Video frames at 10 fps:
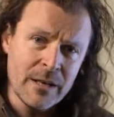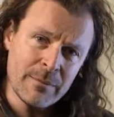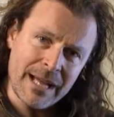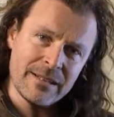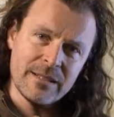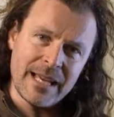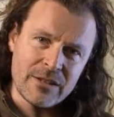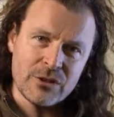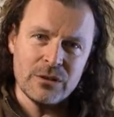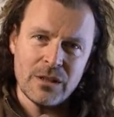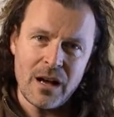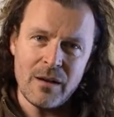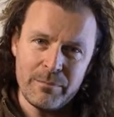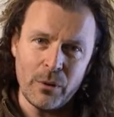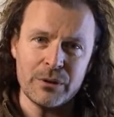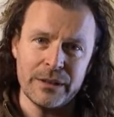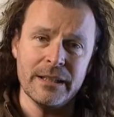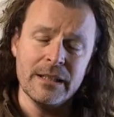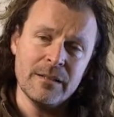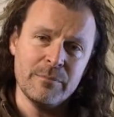but how did the actual
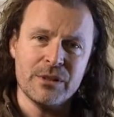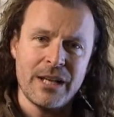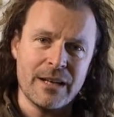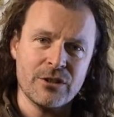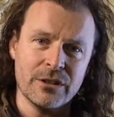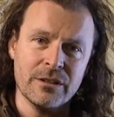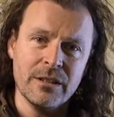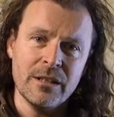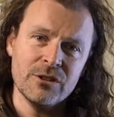body protection